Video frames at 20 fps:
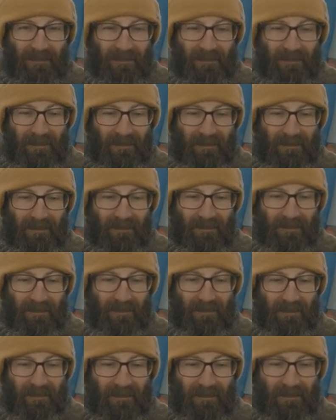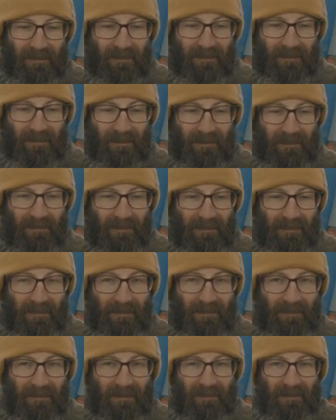
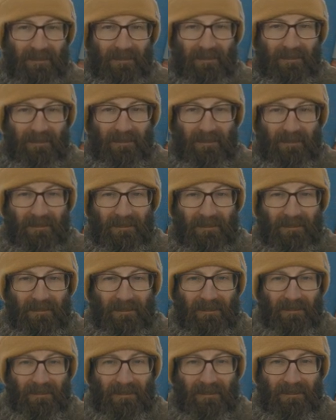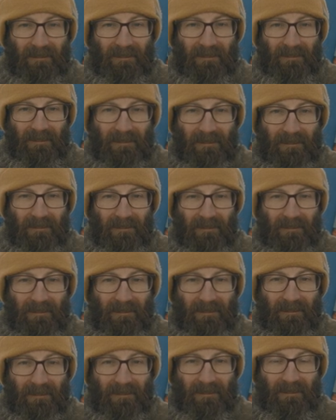
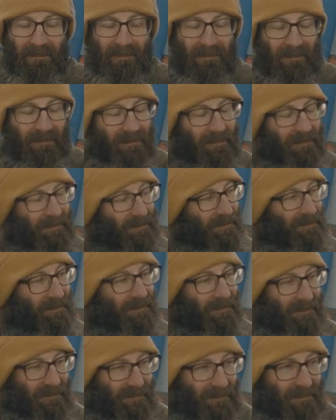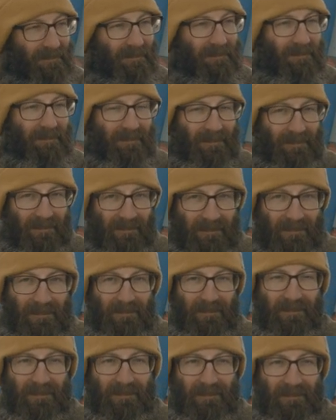
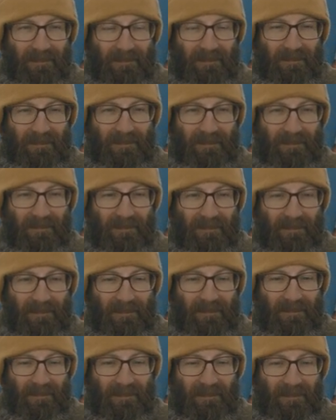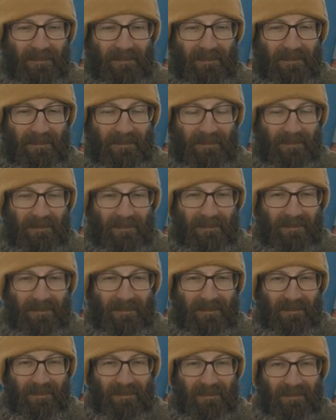No words are spoken by the person on screen.